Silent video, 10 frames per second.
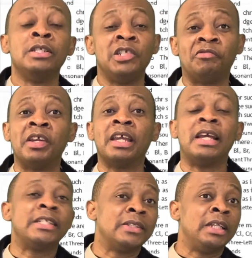different
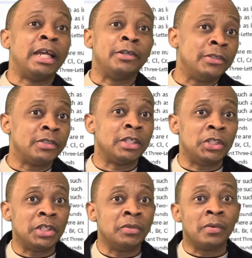kinds of letters that
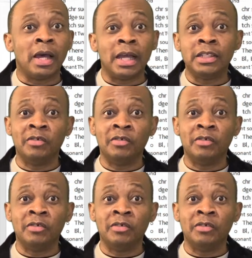you can write,